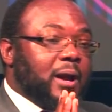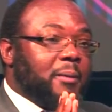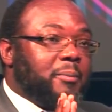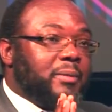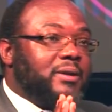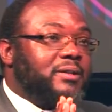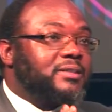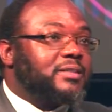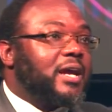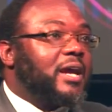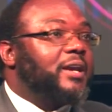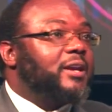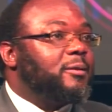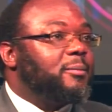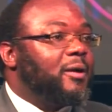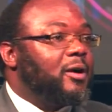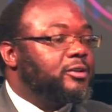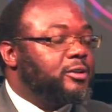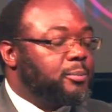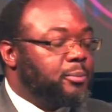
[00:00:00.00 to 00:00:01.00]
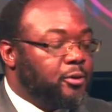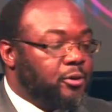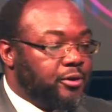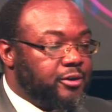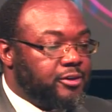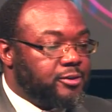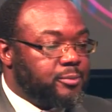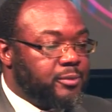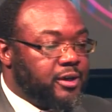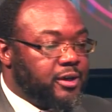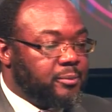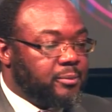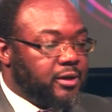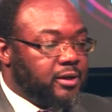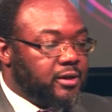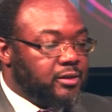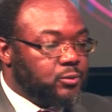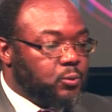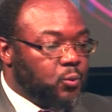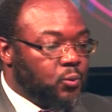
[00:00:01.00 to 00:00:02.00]
I'm excited about the partners, Mayor,
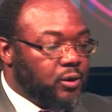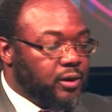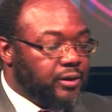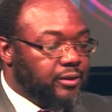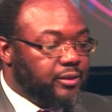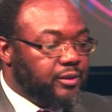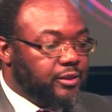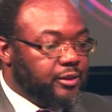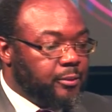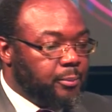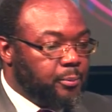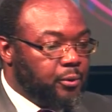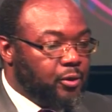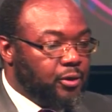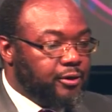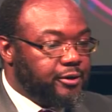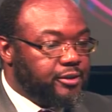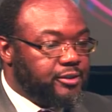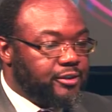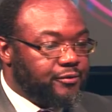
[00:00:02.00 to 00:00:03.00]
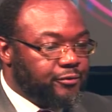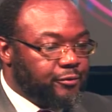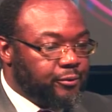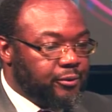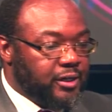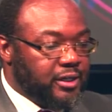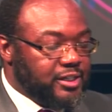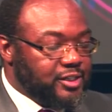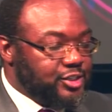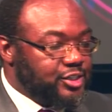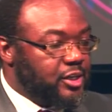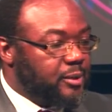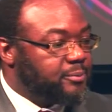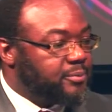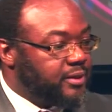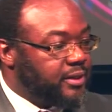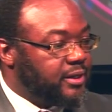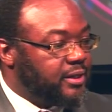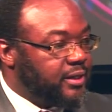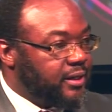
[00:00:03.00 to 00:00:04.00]
because one, the partners have really
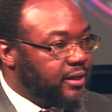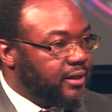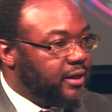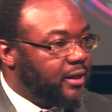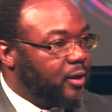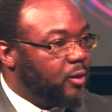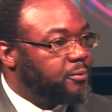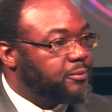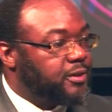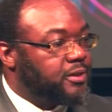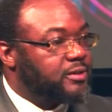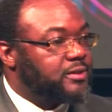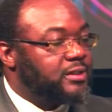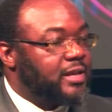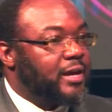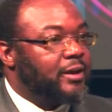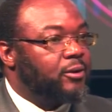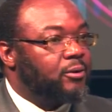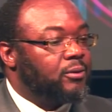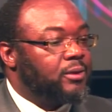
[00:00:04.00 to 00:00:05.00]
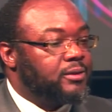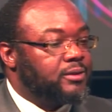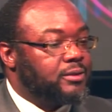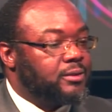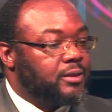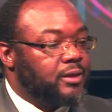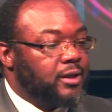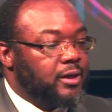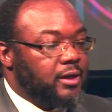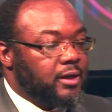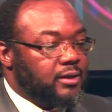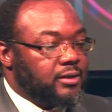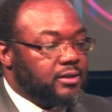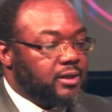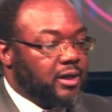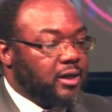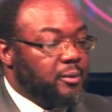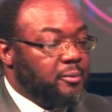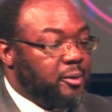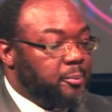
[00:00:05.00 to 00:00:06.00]
jumped in and helped us not only to
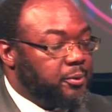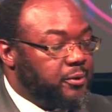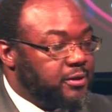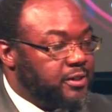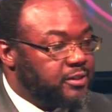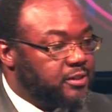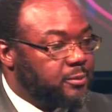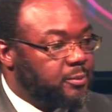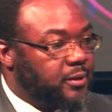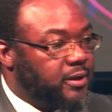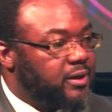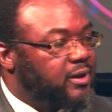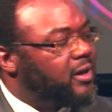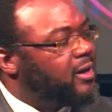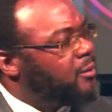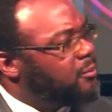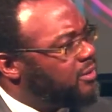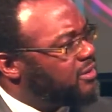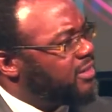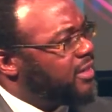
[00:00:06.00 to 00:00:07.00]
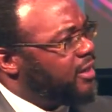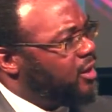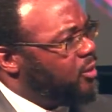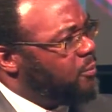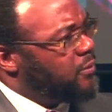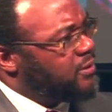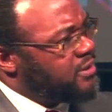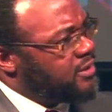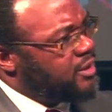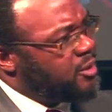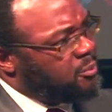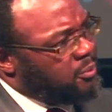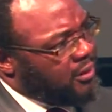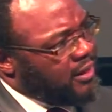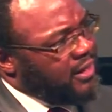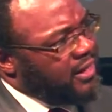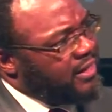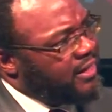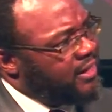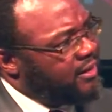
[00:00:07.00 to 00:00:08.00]
come and participate, but to help us in the
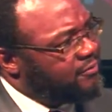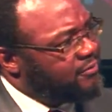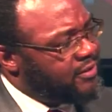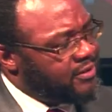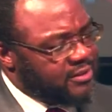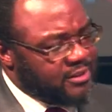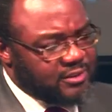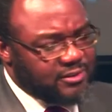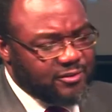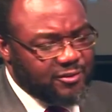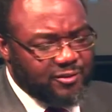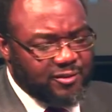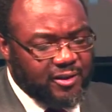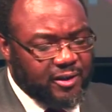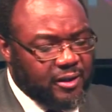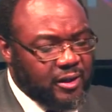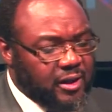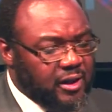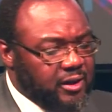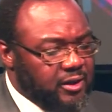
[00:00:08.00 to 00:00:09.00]
planning of this event.